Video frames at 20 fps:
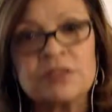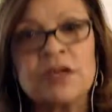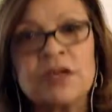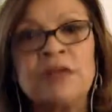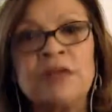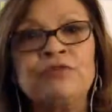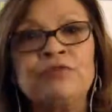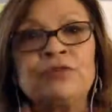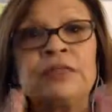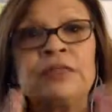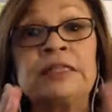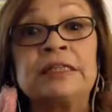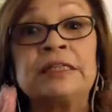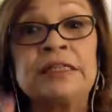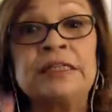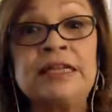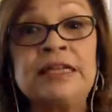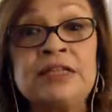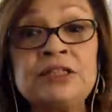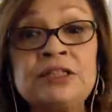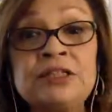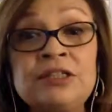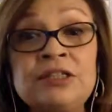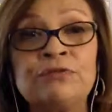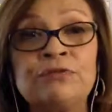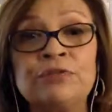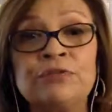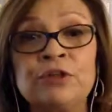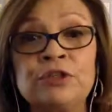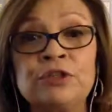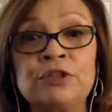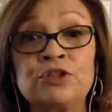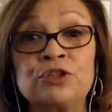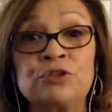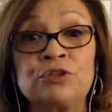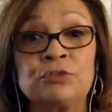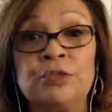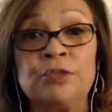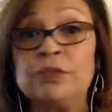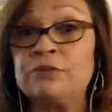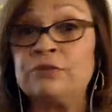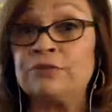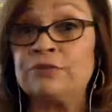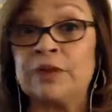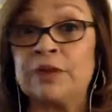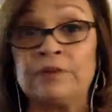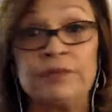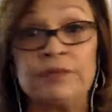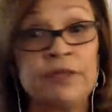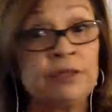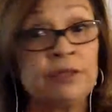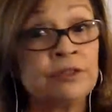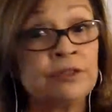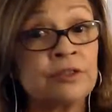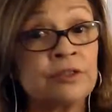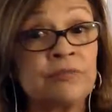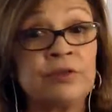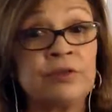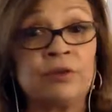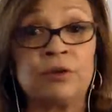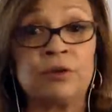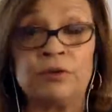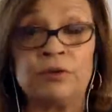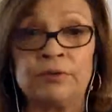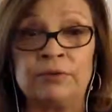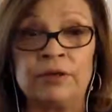for at least the first 3 to 5 years of their career.